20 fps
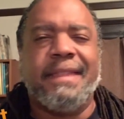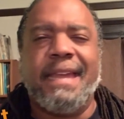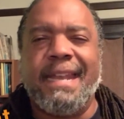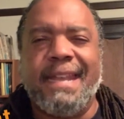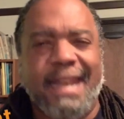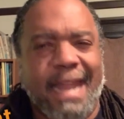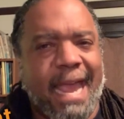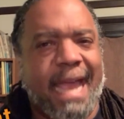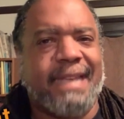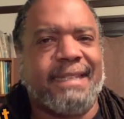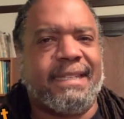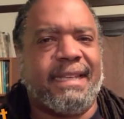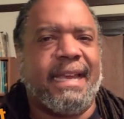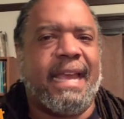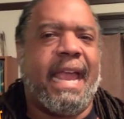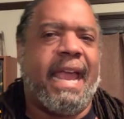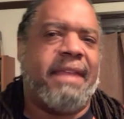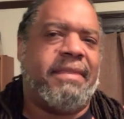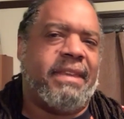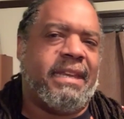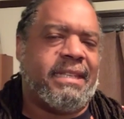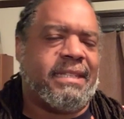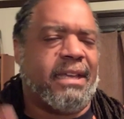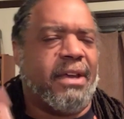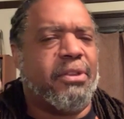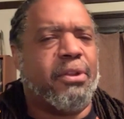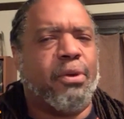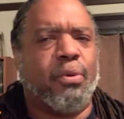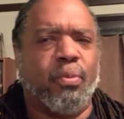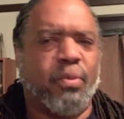that NASA and
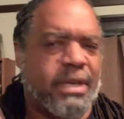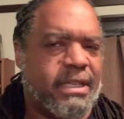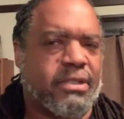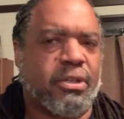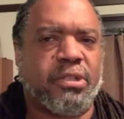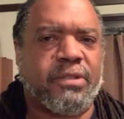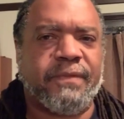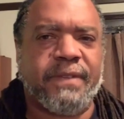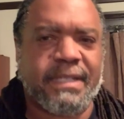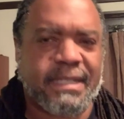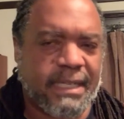these other research